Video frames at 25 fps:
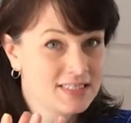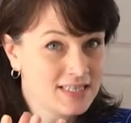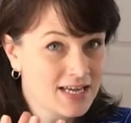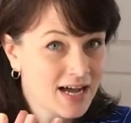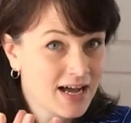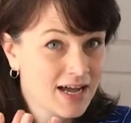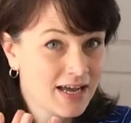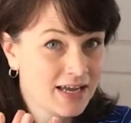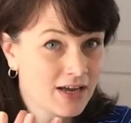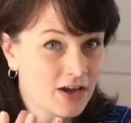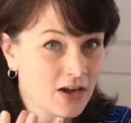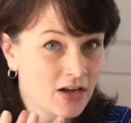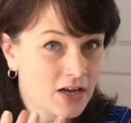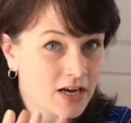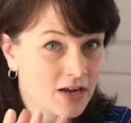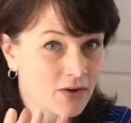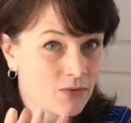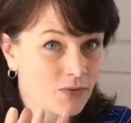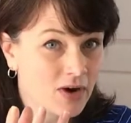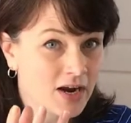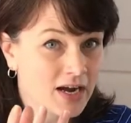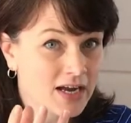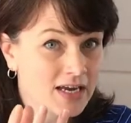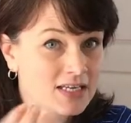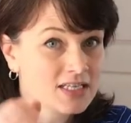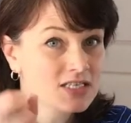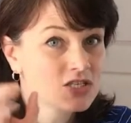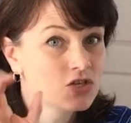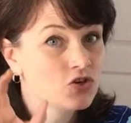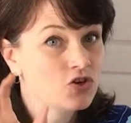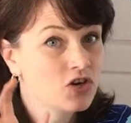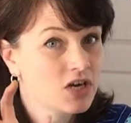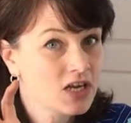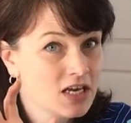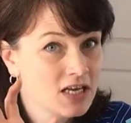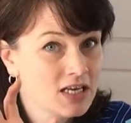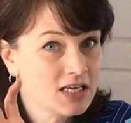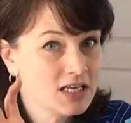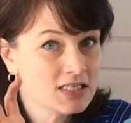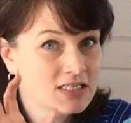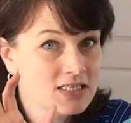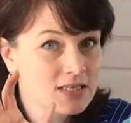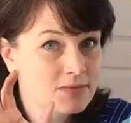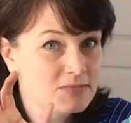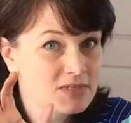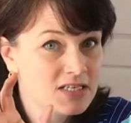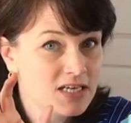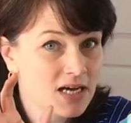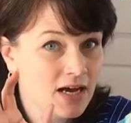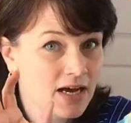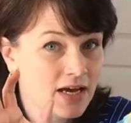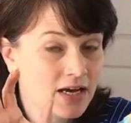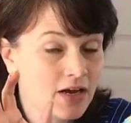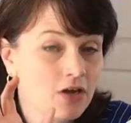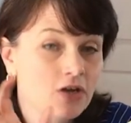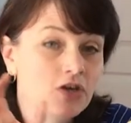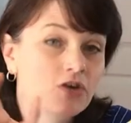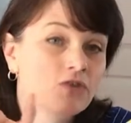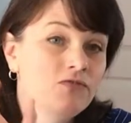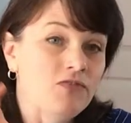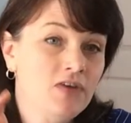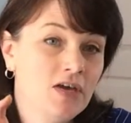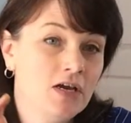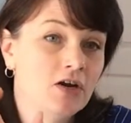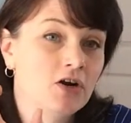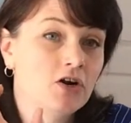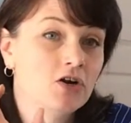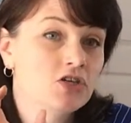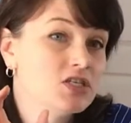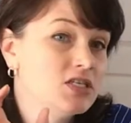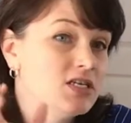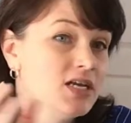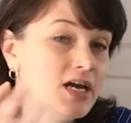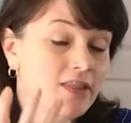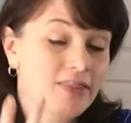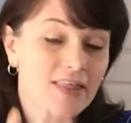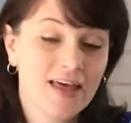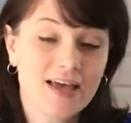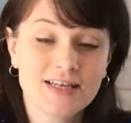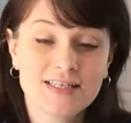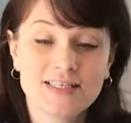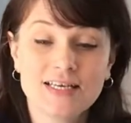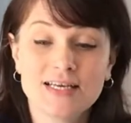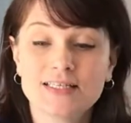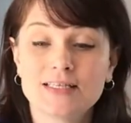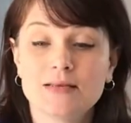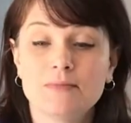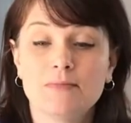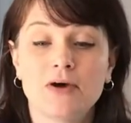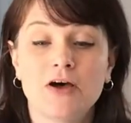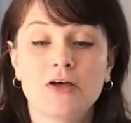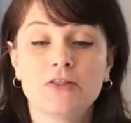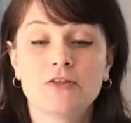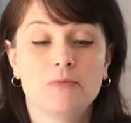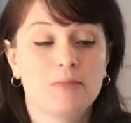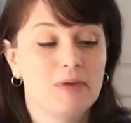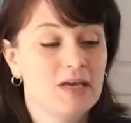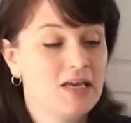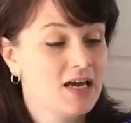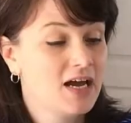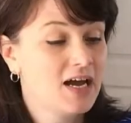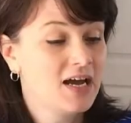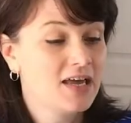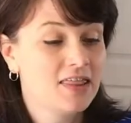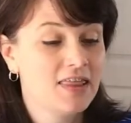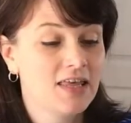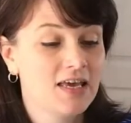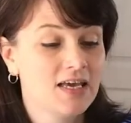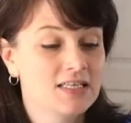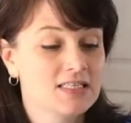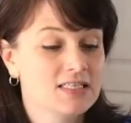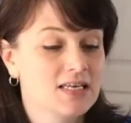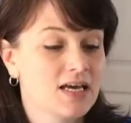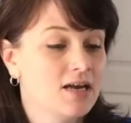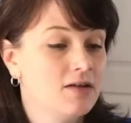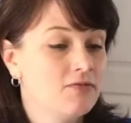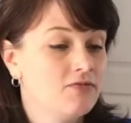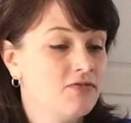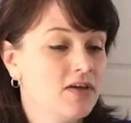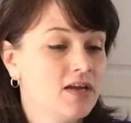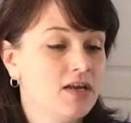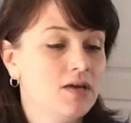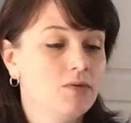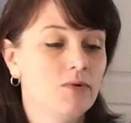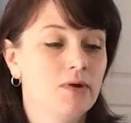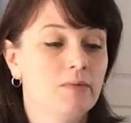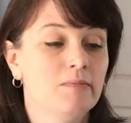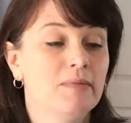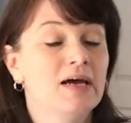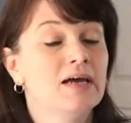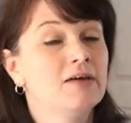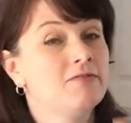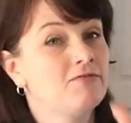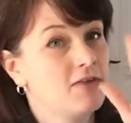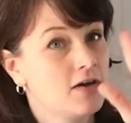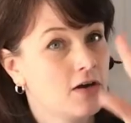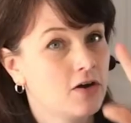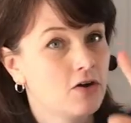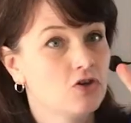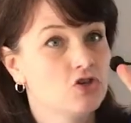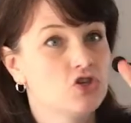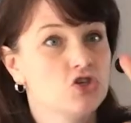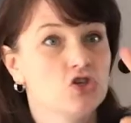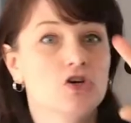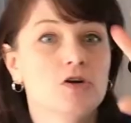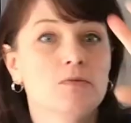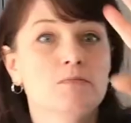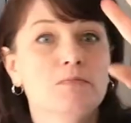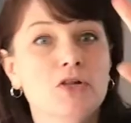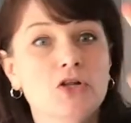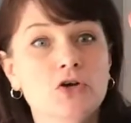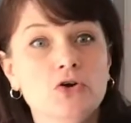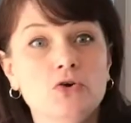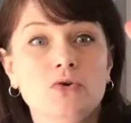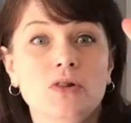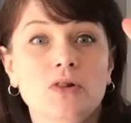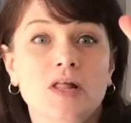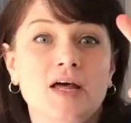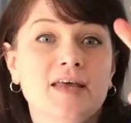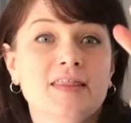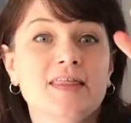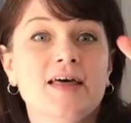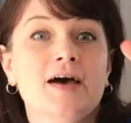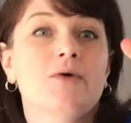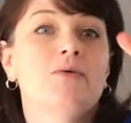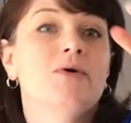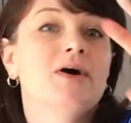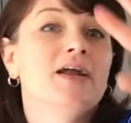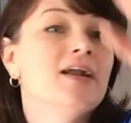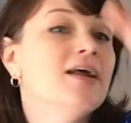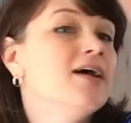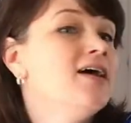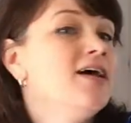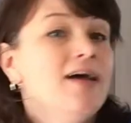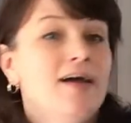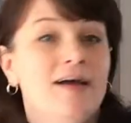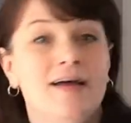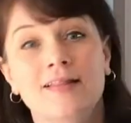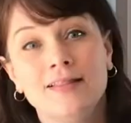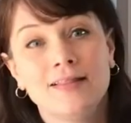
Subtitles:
dye on it, right? So you're getting some dye on your fingers. Now that doesn't bother me. I think it's kind of funny when my fingers turn blue like that one.